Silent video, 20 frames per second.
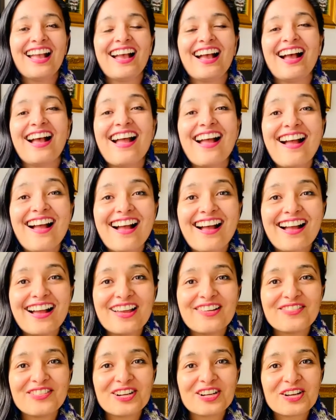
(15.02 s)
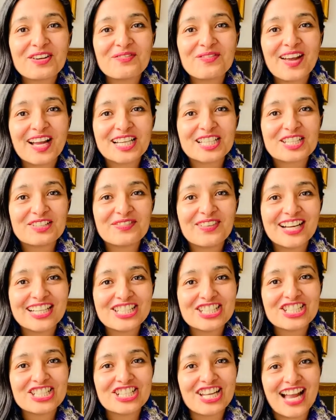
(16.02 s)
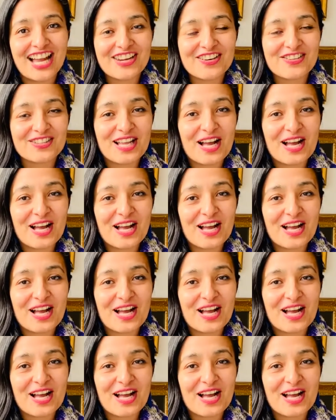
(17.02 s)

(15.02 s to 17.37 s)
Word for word: Hi, welcome back to my channel.